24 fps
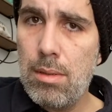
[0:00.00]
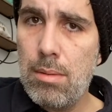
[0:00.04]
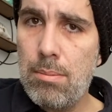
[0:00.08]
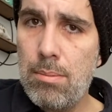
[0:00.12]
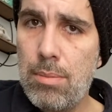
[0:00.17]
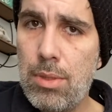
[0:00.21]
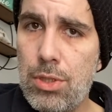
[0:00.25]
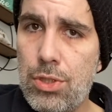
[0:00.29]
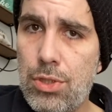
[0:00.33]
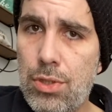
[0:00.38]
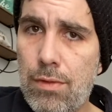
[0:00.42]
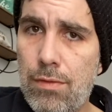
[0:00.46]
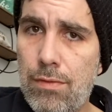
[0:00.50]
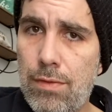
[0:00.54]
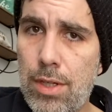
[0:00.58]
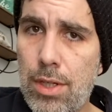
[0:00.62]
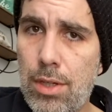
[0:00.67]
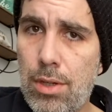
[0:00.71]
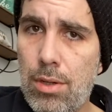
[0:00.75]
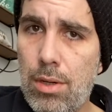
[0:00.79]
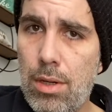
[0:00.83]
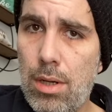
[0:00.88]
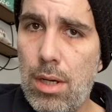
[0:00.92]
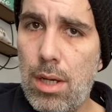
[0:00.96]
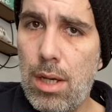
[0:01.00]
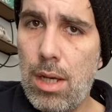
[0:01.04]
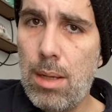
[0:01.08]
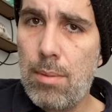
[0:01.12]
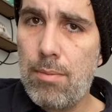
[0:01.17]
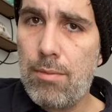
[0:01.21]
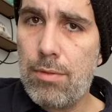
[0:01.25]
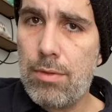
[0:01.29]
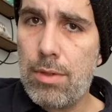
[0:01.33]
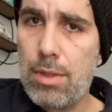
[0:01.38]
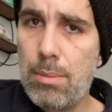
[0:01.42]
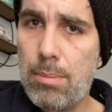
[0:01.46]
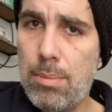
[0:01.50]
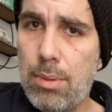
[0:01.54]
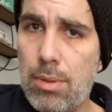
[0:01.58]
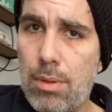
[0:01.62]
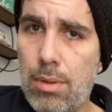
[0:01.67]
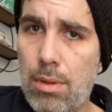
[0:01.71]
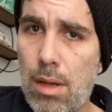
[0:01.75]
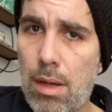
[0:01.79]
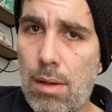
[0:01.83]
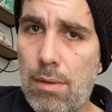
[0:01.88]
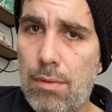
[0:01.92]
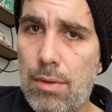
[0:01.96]
push your finger up for the pull
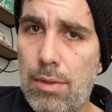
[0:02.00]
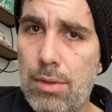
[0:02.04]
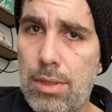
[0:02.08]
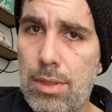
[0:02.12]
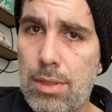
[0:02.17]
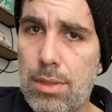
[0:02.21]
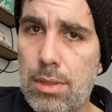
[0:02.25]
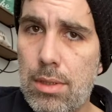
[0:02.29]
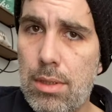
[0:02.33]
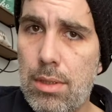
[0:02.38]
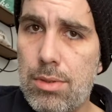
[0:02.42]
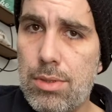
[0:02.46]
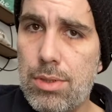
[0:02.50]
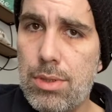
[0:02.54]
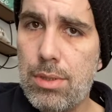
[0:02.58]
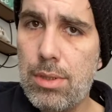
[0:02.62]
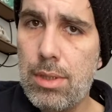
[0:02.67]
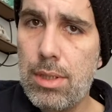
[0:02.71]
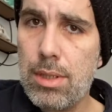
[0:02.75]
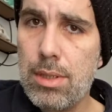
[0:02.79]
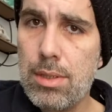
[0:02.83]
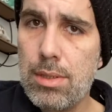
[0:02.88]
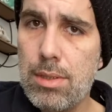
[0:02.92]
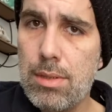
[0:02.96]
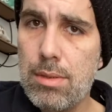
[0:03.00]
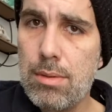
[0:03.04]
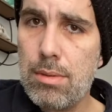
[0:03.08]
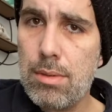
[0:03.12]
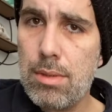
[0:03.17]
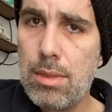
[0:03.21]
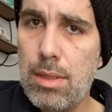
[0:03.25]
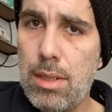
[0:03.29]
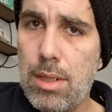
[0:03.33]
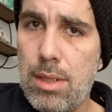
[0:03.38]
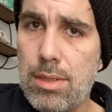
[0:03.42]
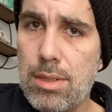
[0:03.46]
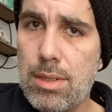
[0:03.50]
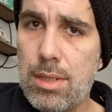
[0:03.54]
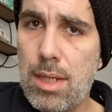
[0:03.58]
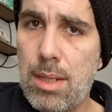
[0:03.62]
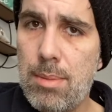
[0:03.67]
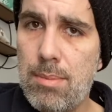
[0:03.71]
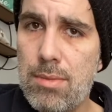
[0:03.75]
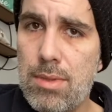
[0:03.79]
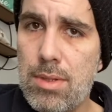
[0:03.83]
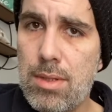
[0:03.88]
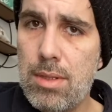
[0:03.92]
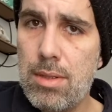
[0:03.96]
off on these low strings, and
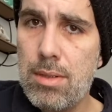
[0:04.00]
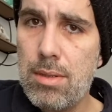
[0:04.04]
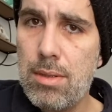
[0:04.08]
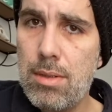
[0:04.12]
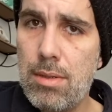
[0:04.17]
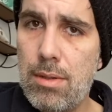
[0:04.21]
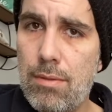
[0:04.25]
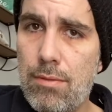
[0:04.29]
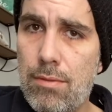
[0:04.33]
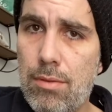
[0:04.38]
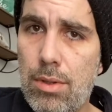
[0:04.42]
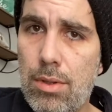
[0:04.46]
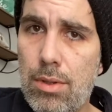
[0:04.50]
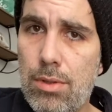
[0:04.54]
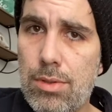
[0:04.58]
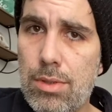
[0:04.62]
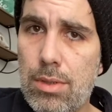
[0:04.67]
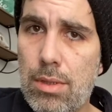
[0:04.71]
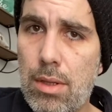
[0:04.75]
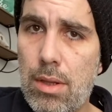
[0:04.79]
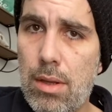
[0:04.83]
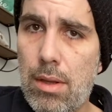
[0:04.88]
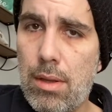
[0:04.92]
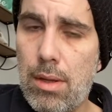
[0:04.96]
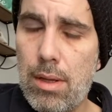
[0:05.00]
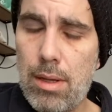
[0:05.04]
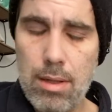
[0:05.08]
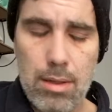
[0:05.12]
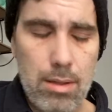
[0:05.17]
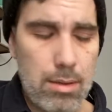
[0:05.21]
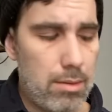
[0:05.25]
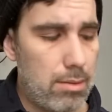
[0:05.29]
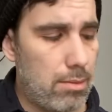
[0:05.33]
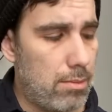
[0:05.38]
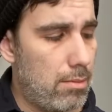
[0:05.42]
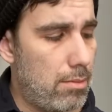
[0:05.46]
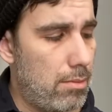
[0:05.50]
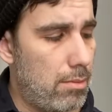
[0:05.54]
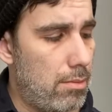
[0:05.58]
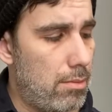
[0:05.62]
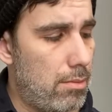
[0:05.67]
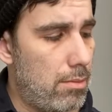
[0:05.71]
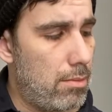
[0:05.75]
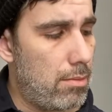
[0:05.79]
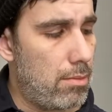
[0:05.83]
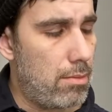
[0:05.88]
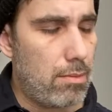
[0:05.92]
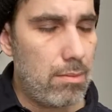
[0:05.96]
same for those
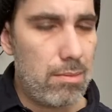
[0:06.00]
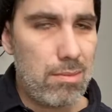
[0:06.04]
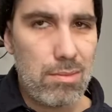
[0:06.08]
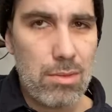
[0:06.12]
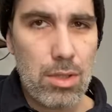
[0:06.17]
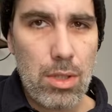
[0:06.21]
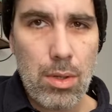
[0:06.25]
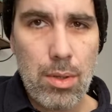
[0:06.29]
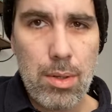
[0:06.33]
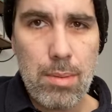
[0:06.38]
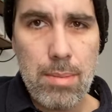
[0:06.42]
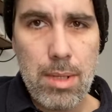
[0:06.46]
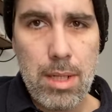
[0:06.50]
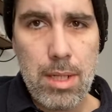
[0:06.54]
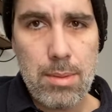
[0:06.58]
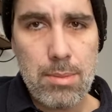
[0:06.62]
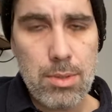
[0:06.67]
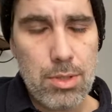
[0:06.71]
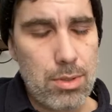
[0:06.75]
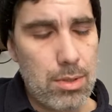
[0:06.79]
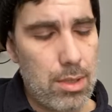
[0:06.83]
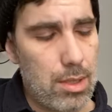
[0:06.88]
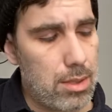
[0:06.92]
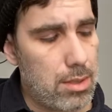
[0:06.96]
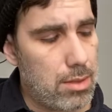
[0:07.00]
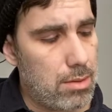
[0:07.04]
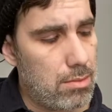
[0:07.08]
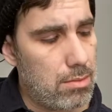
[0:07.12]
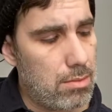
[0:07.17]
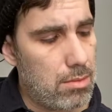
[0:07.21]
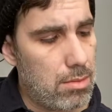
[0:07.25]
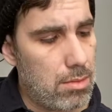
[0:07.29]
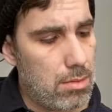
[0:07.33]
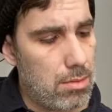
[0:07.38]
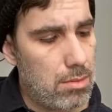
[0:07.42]
low to medium strings. Now